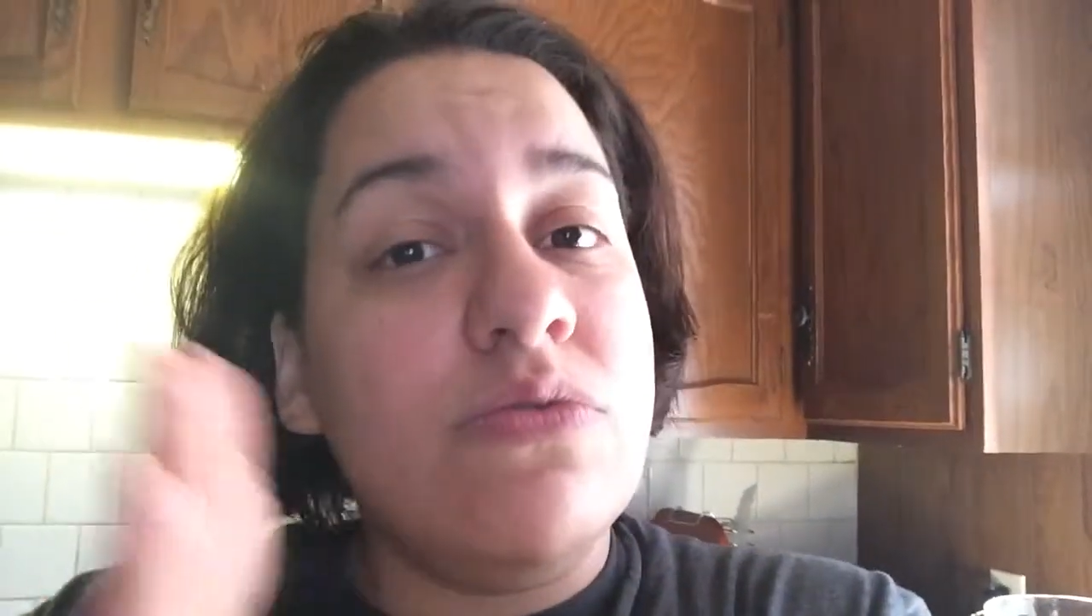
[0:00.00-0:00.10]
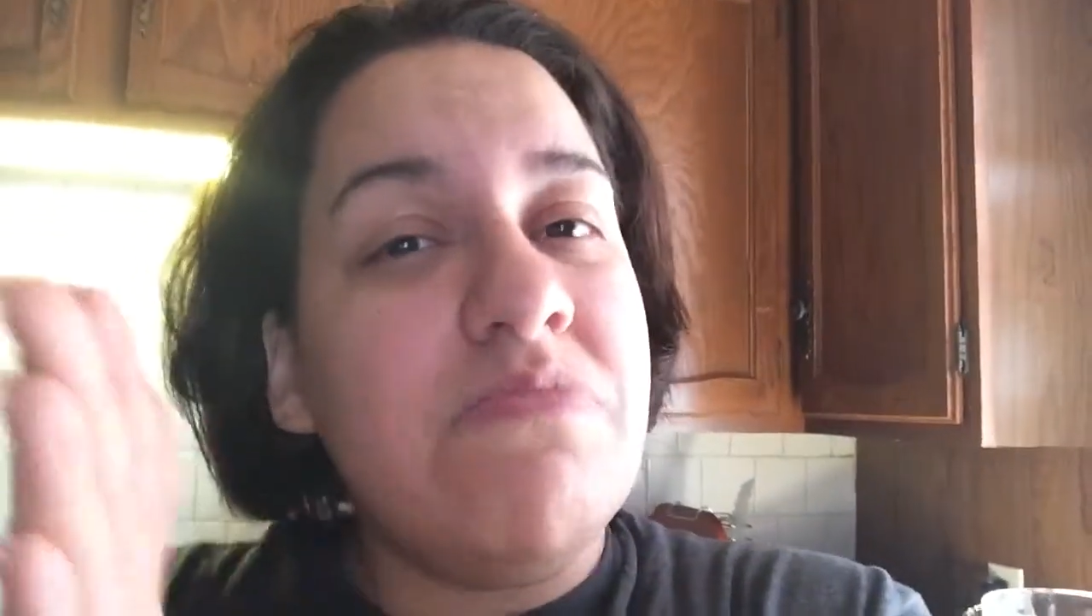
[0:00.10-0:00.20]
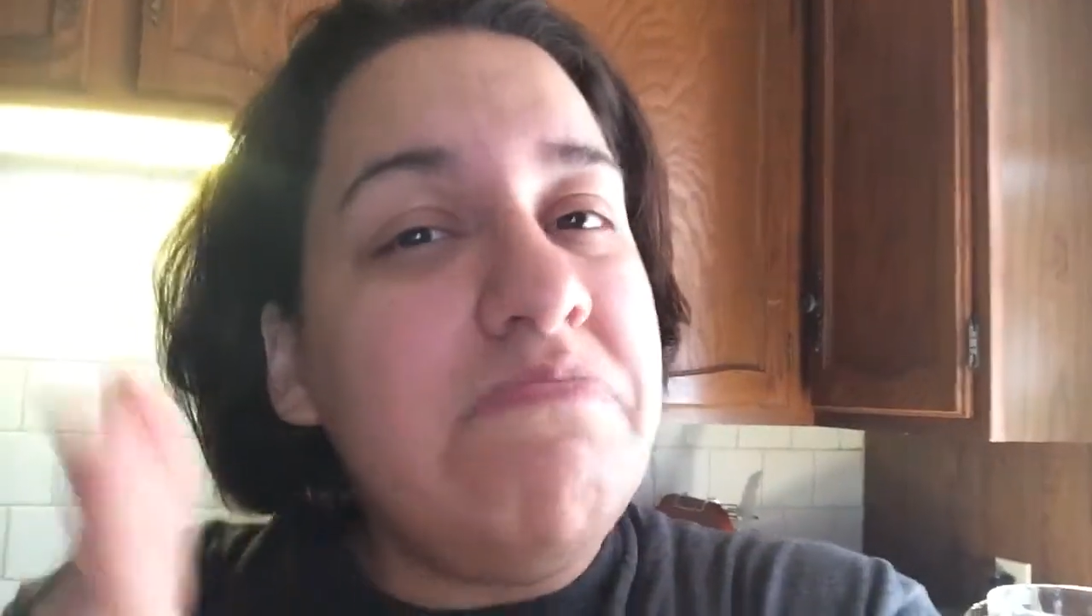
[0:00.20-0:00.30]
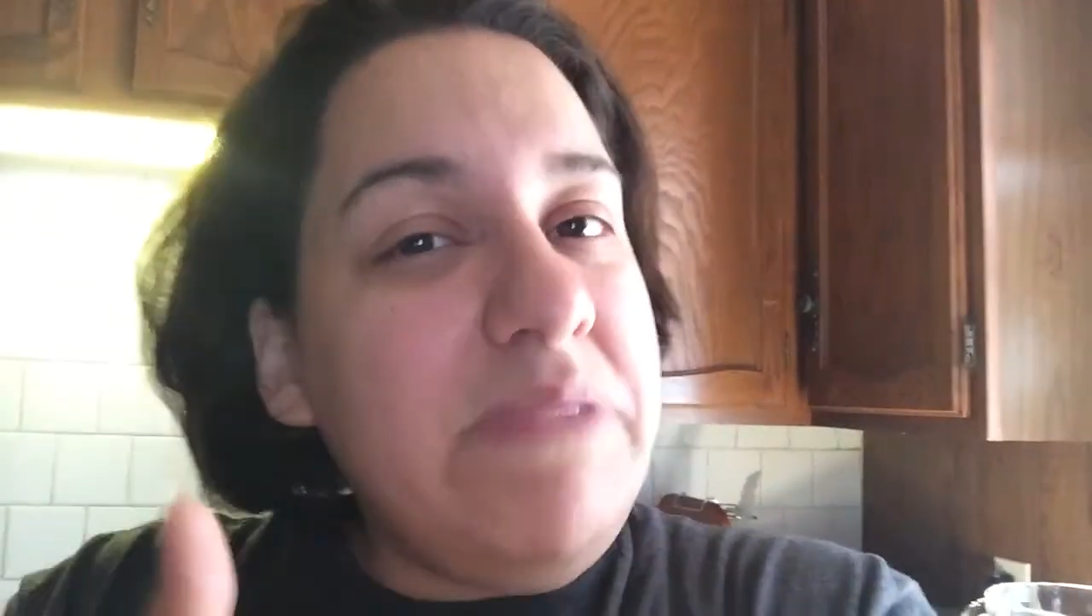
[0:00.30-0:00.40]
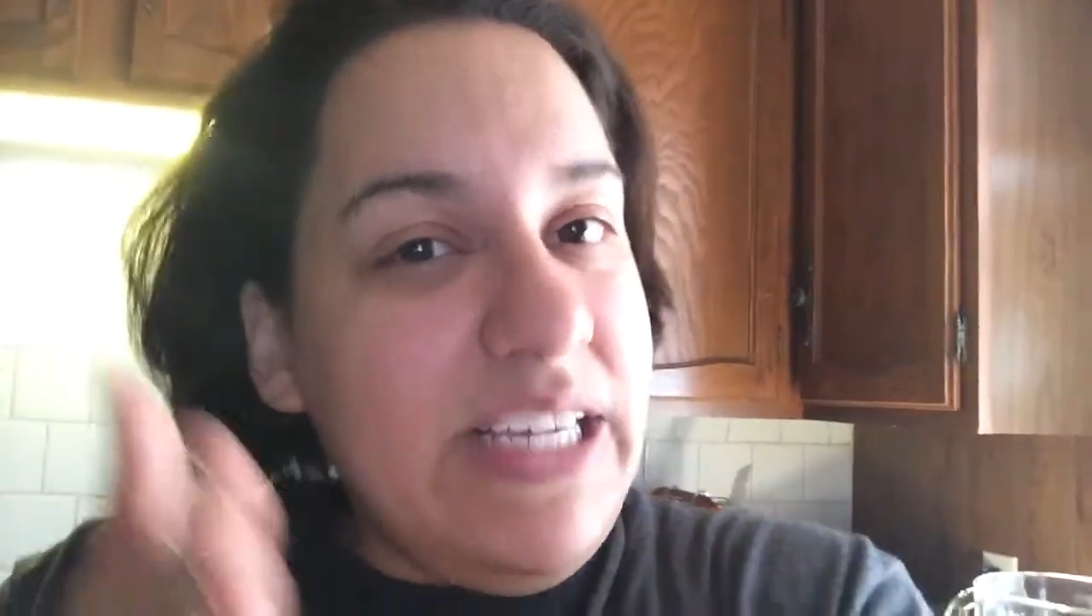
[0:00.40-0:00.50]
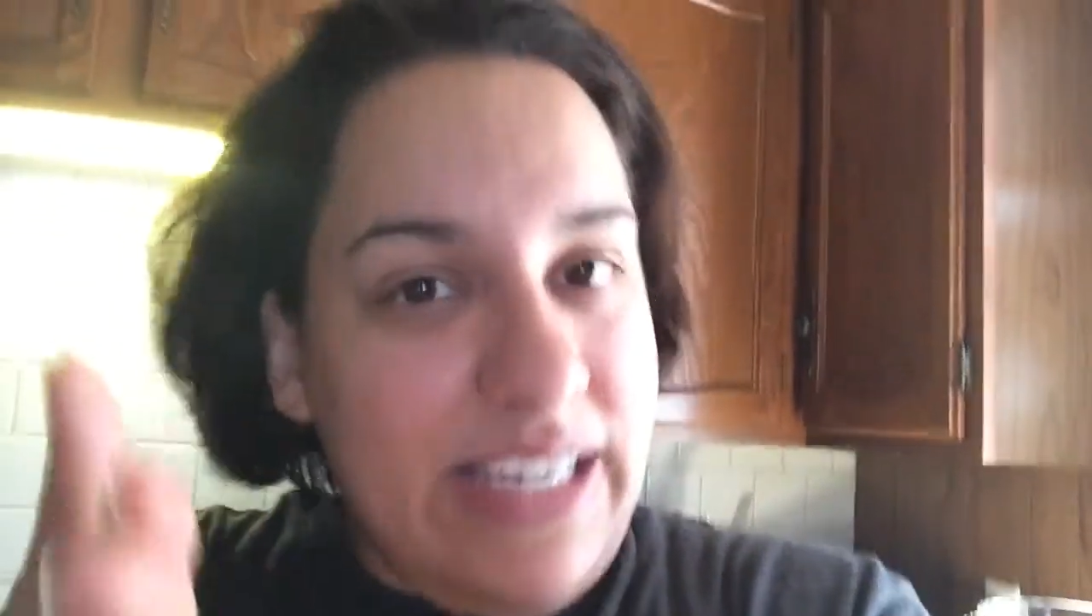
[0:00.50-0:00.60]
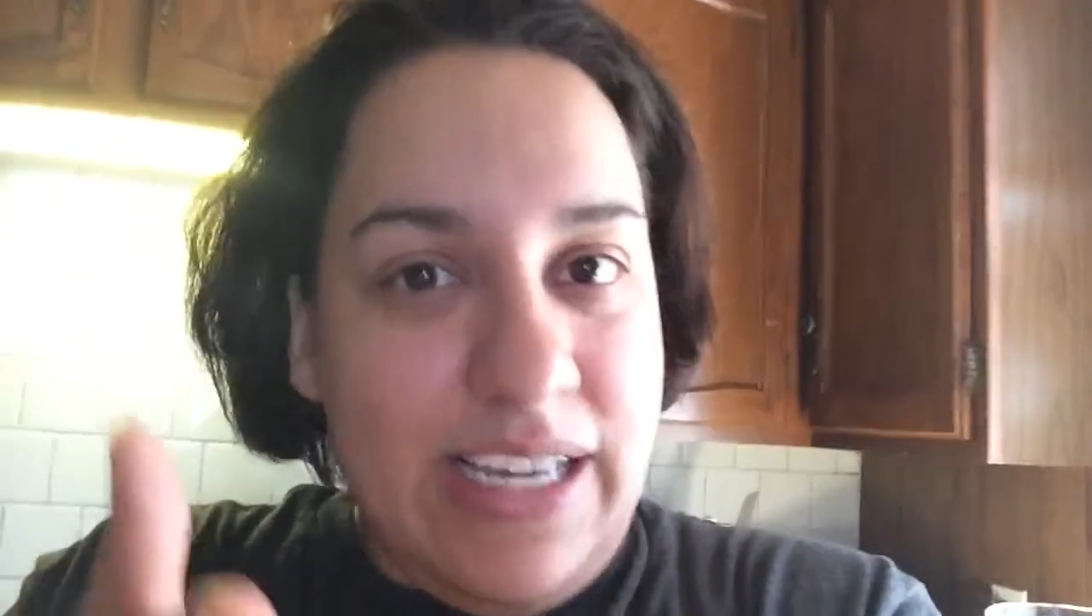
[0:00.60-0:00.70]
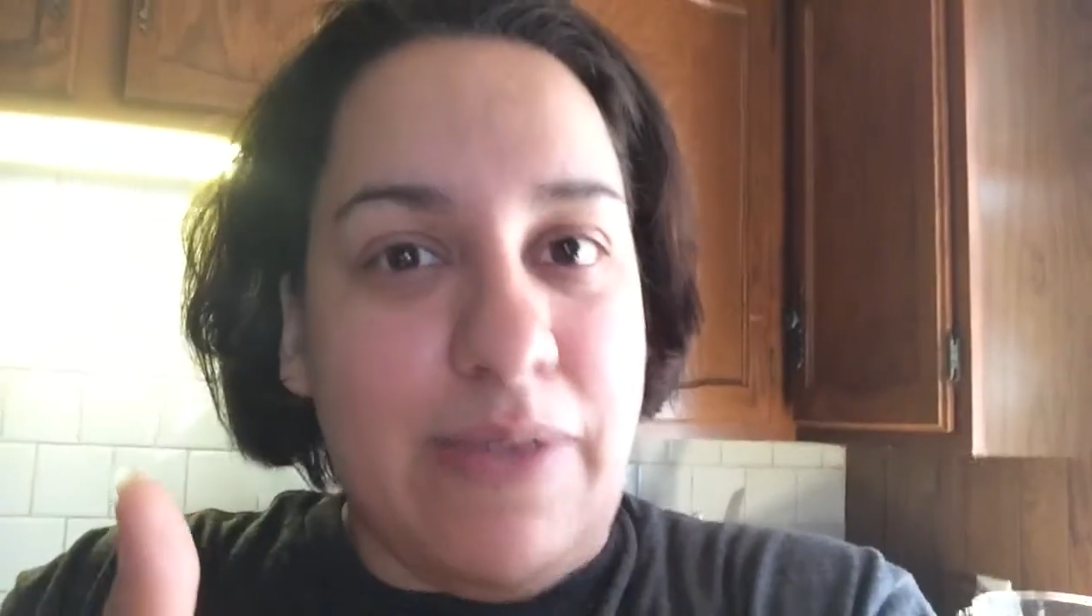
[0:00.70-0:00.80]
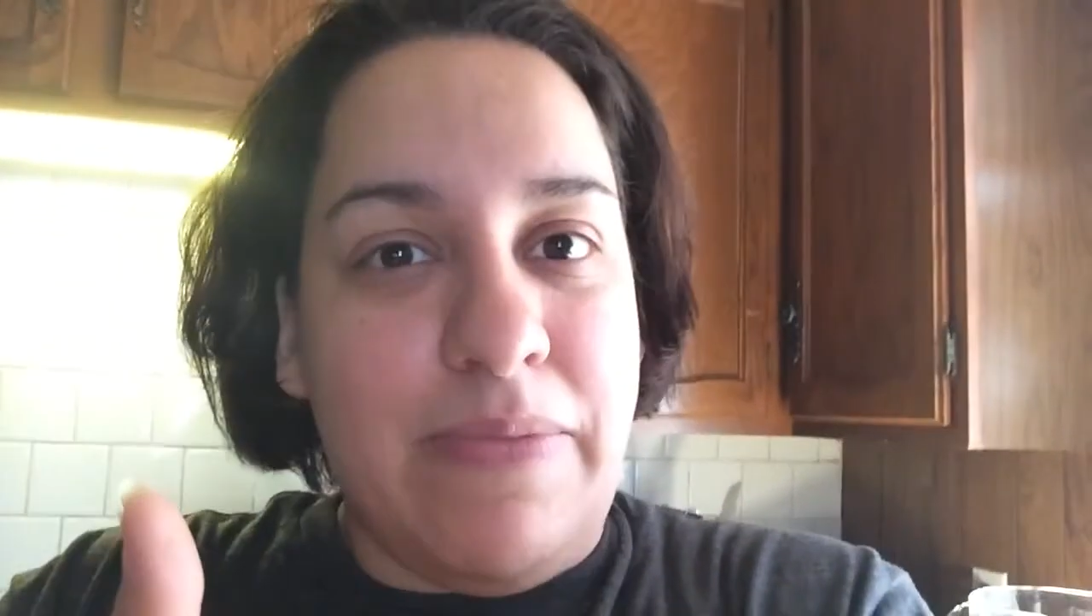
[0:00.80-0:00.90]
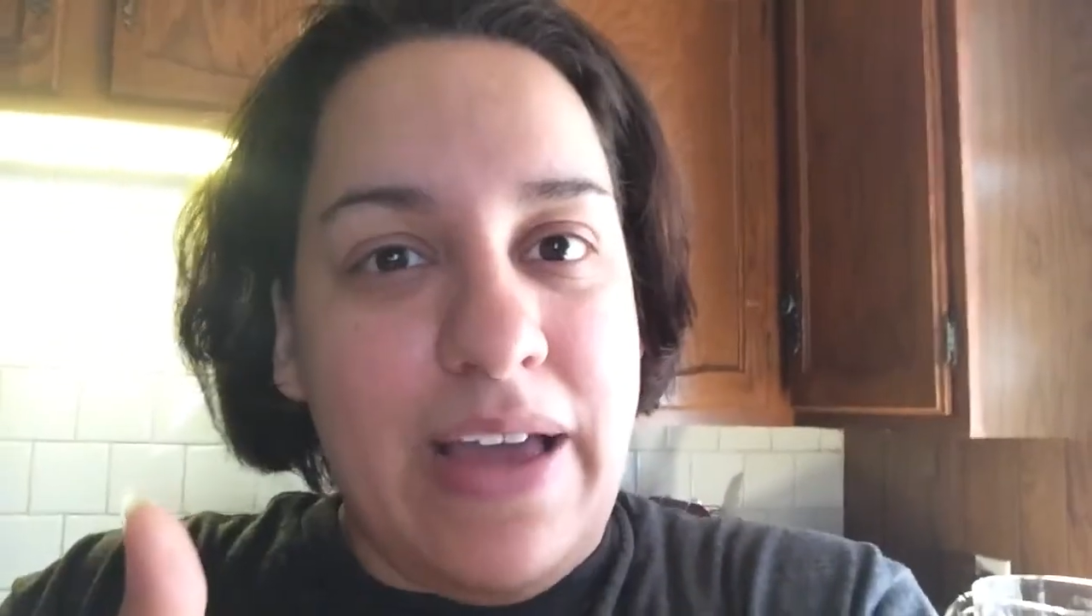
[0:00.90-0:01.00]

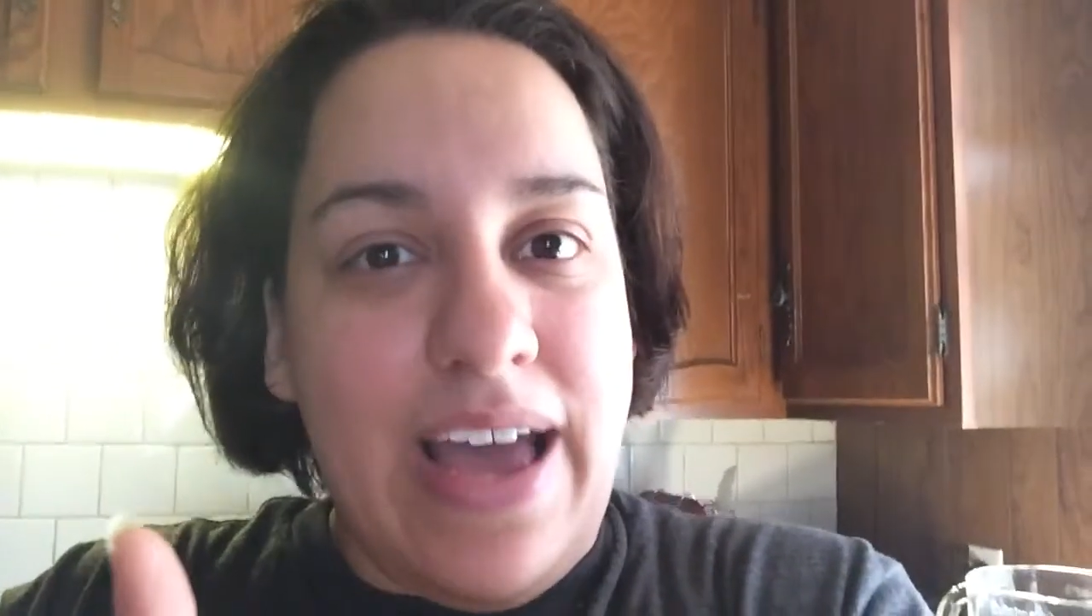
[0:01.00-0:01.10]
medium,